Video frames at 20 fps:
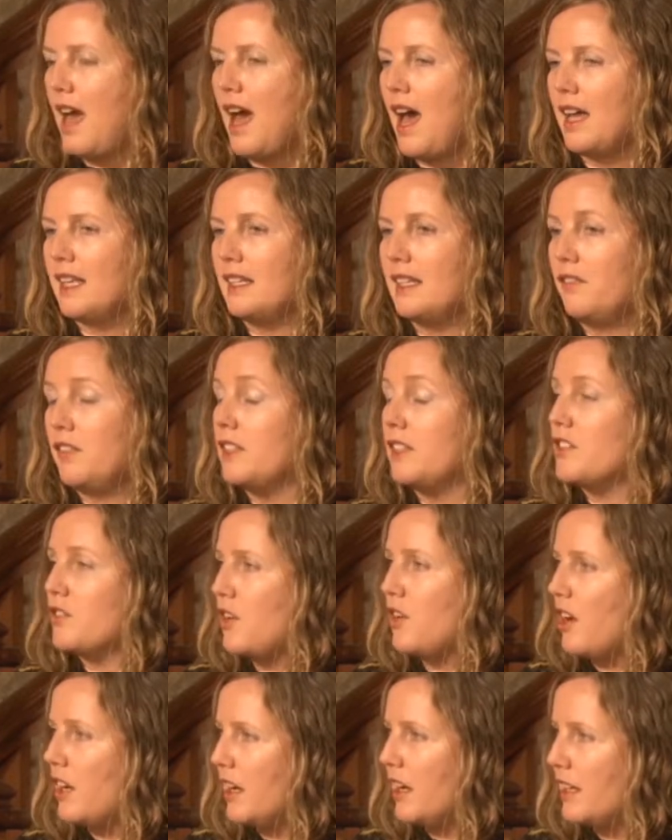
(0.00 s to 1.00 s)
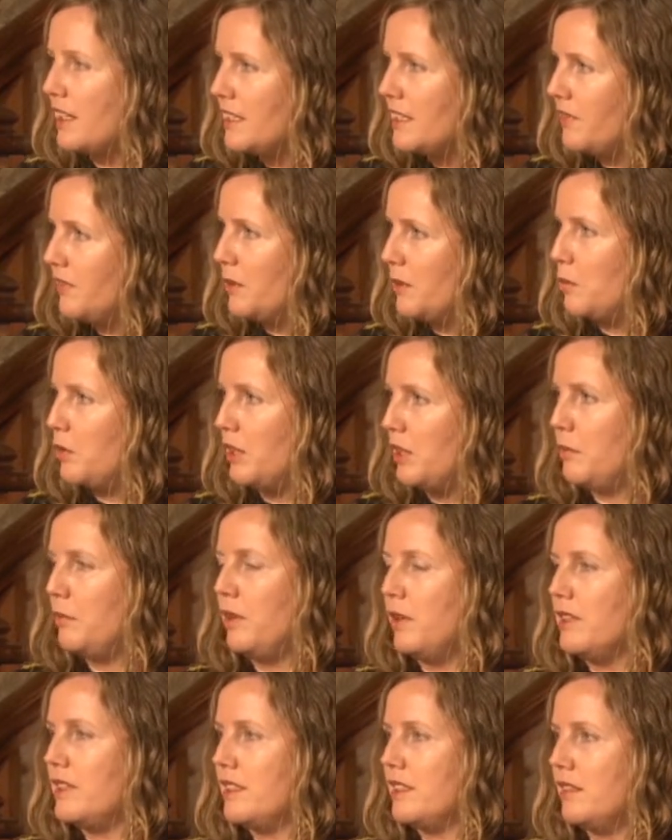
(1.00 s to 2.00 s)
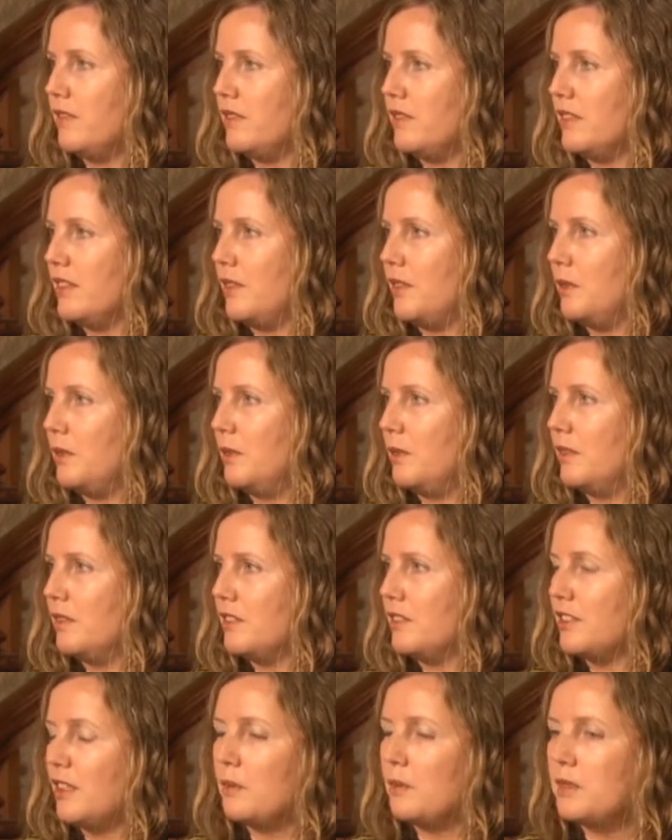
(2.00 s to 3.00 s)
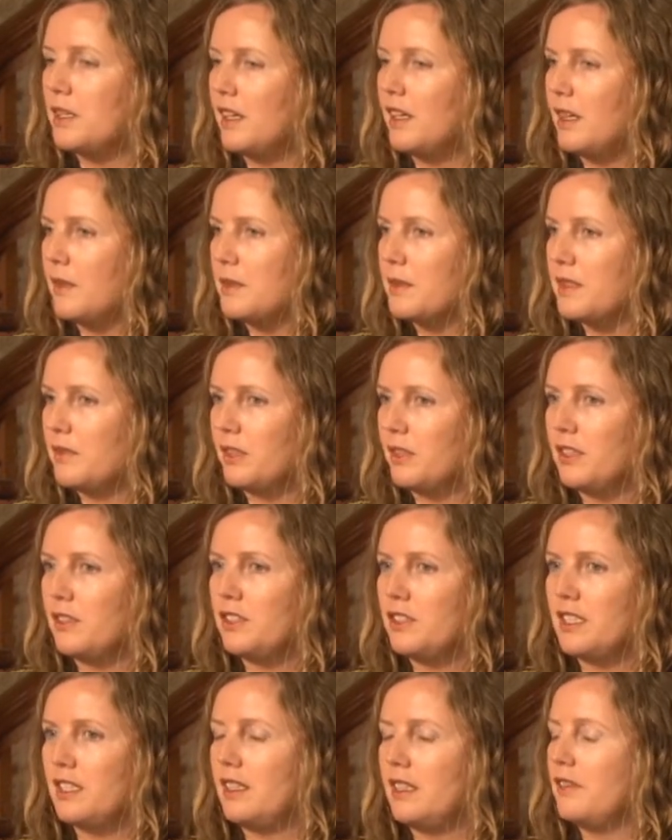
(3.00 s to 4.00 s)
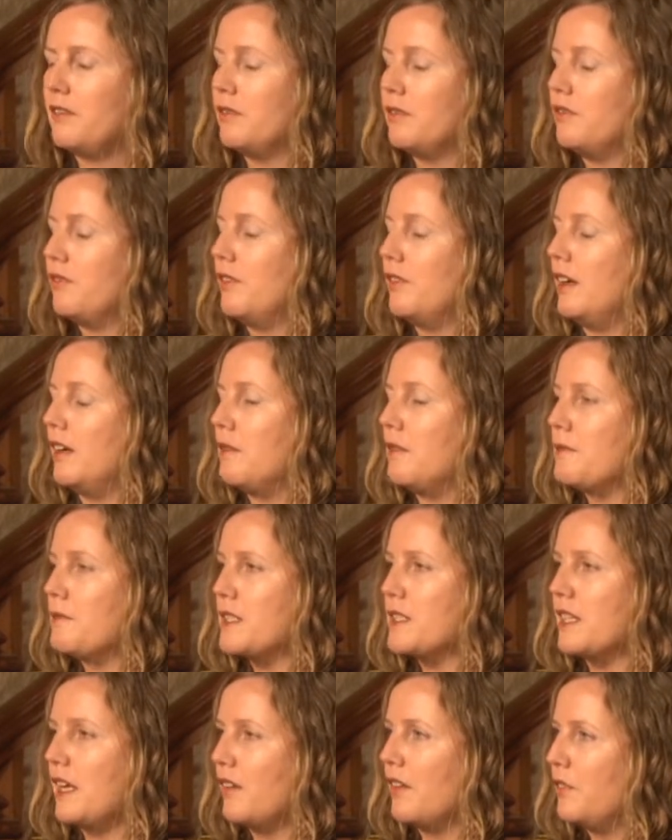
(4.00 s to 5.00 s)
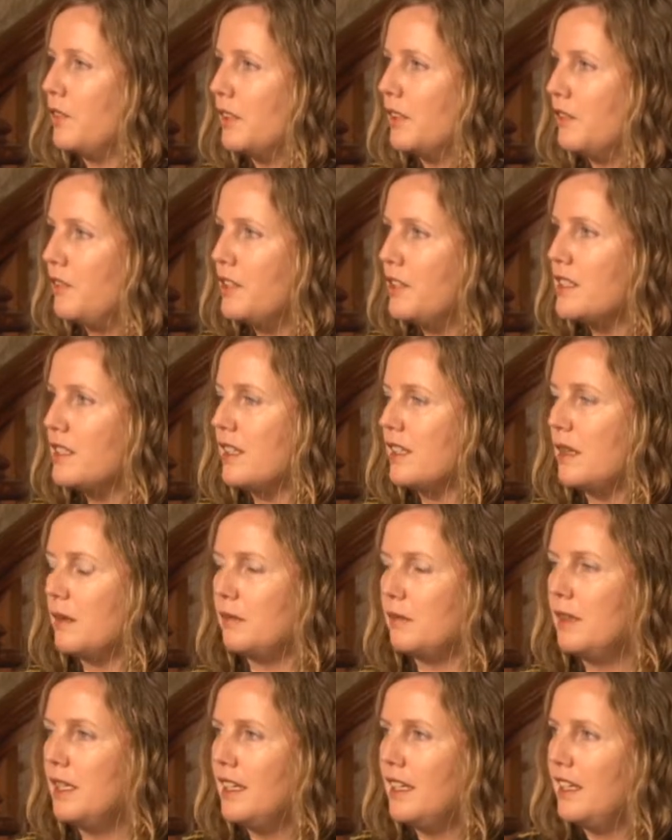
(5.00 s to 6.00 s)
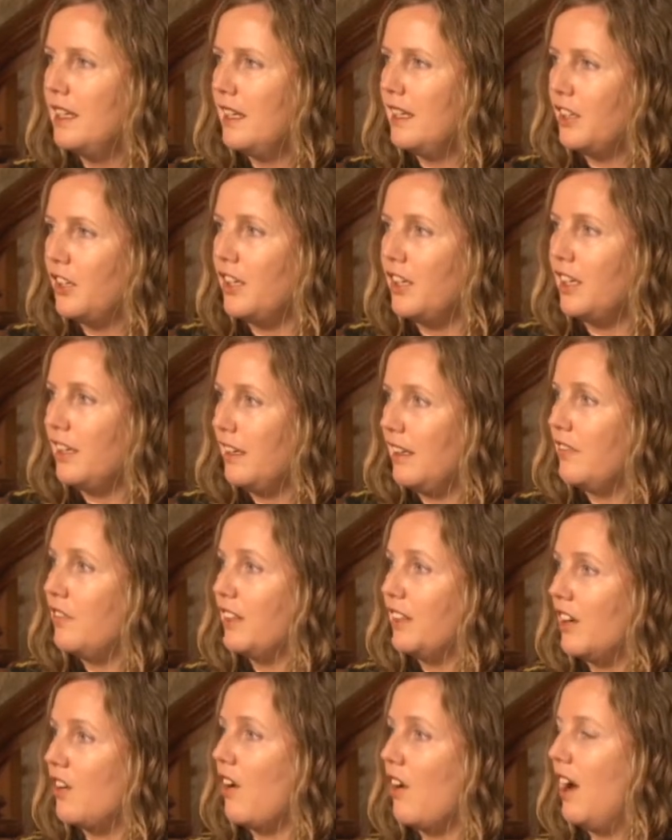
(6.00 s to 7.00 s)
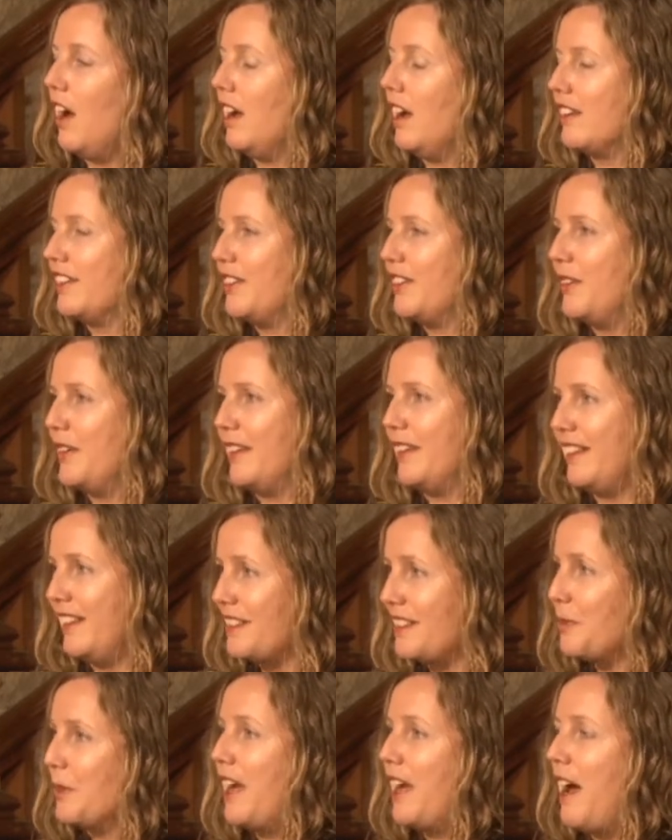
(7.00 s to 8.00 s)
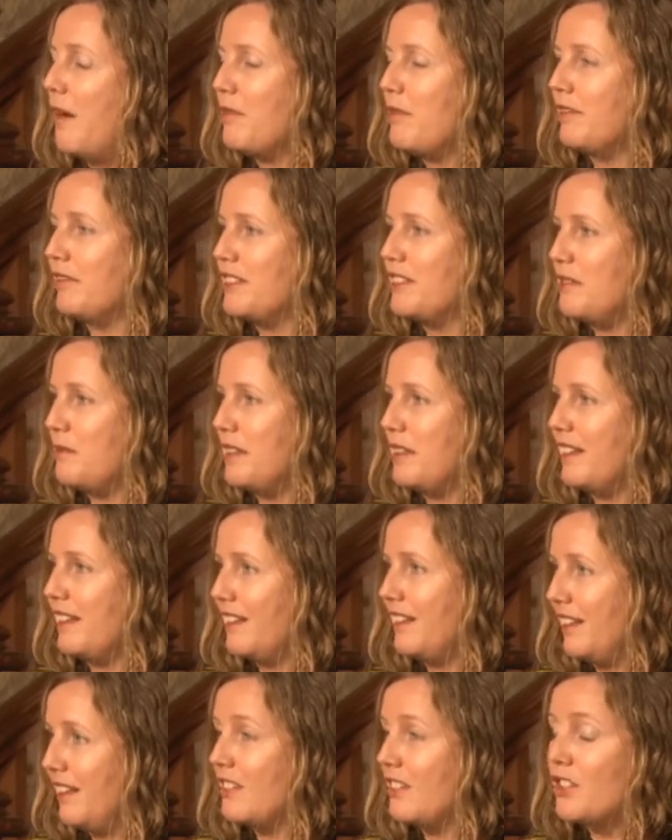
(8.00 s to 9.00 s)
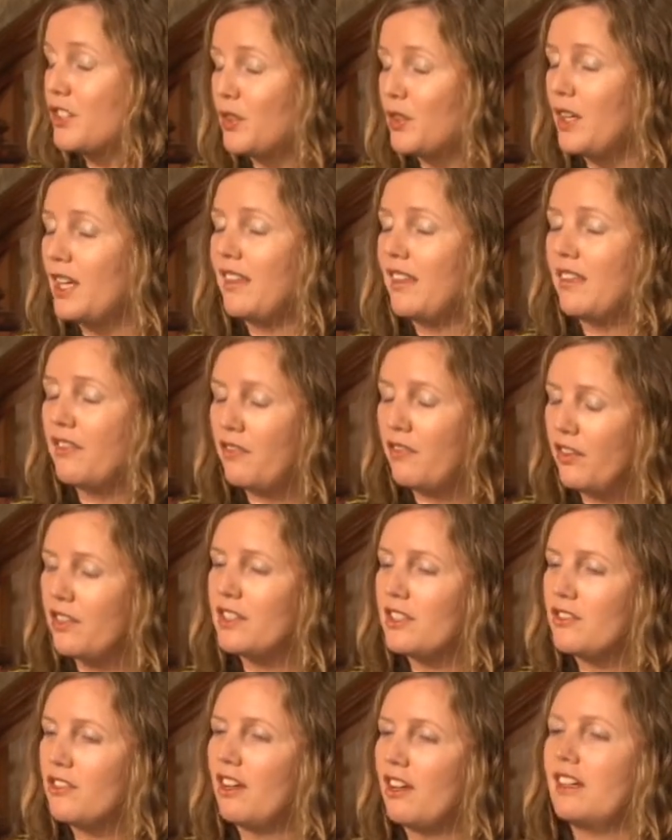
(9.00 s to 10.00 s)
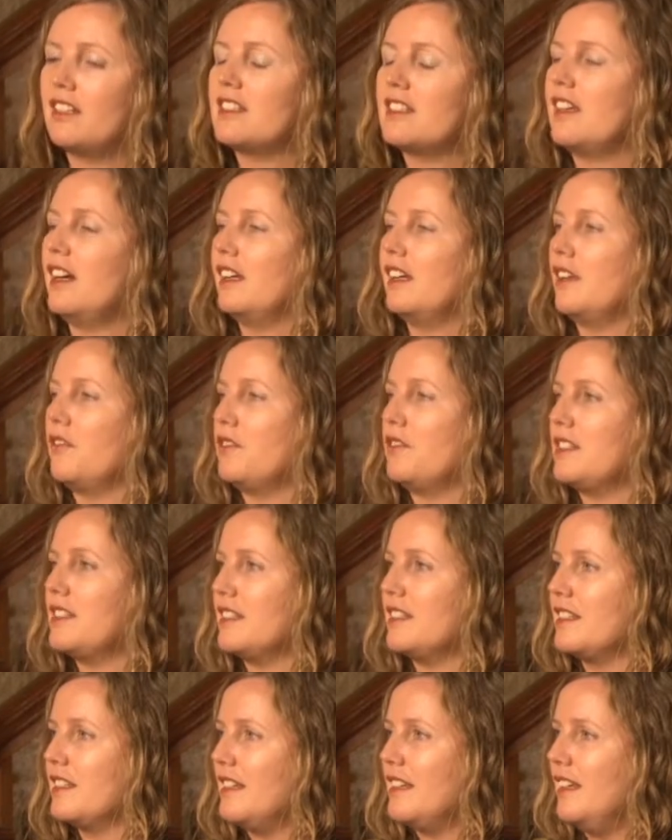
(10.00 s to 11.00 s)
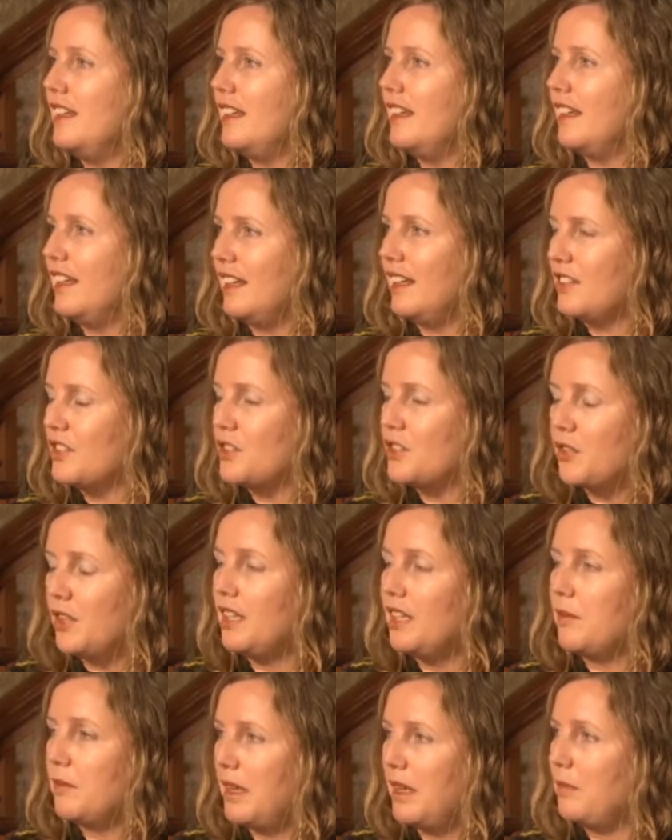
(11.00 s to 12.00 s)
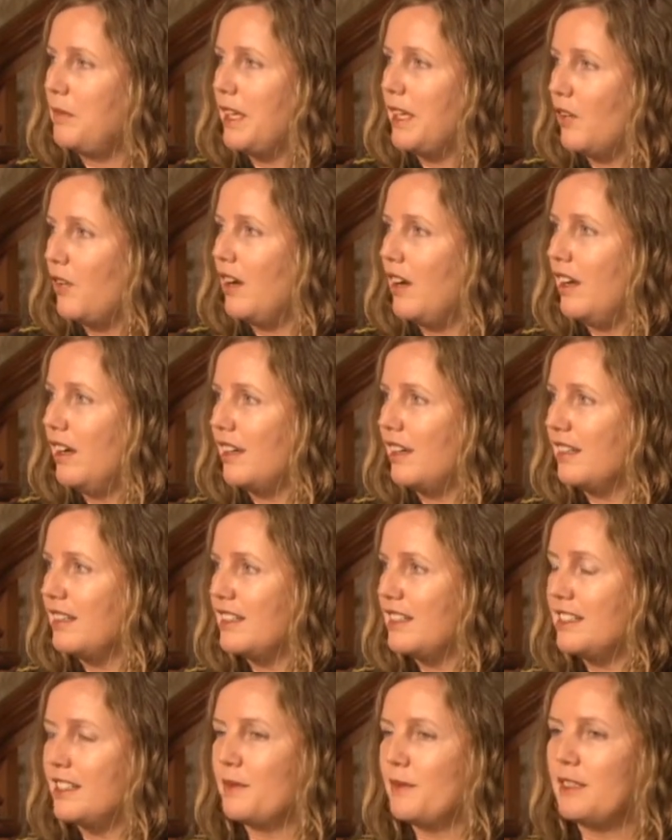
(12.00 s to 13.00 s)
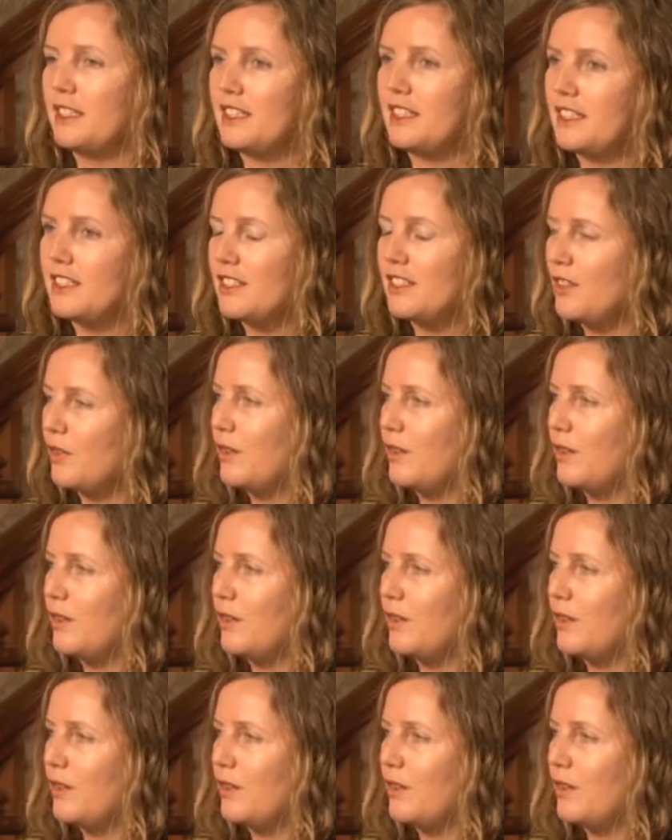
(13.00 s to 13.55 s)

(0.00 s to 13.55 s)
And if it's rock art, it's even more impressive. So sometimes when you see a um, site for the first time, you can even cry. So I, that's what happened to me in, in Australia. The first rock art site I visited in Australia made me cry, just because it's so